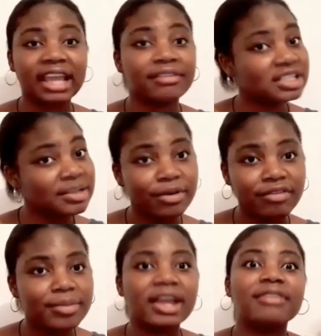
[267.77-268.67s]
step
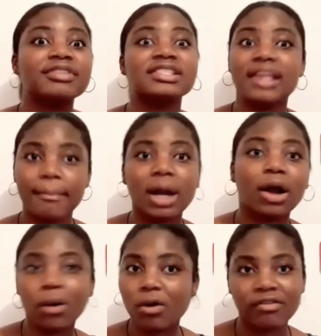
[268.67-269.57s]
over me, you have to step
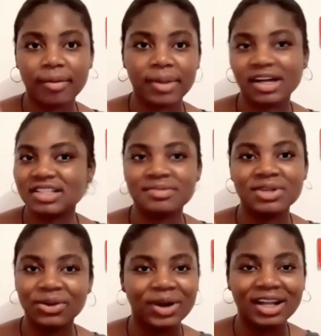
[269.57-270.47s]
back over me, because
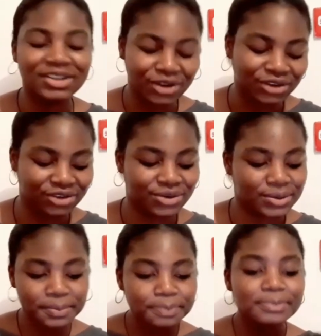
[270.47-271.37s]
me know I don't
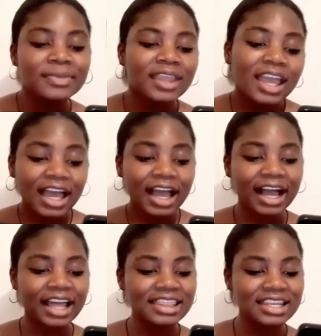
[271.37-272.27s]
grow.
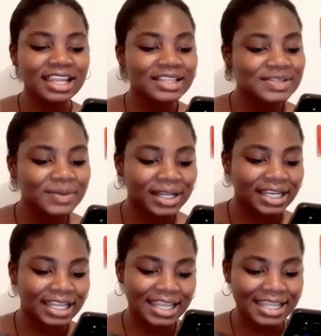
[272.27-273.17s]
And the next
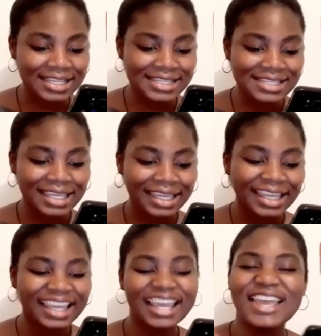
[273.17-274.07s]
one is,
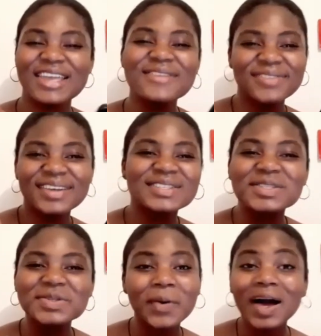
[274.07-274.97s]
if you
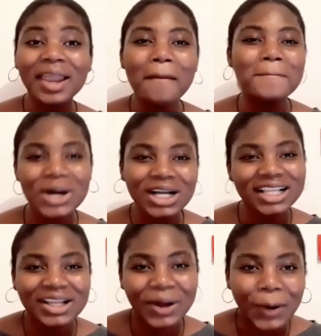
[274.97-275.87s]
swallow
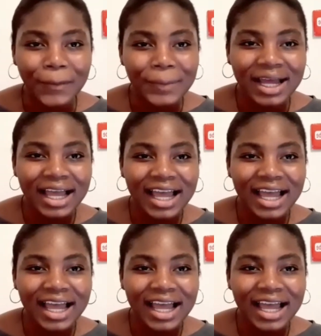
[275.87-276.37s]
bubble gum,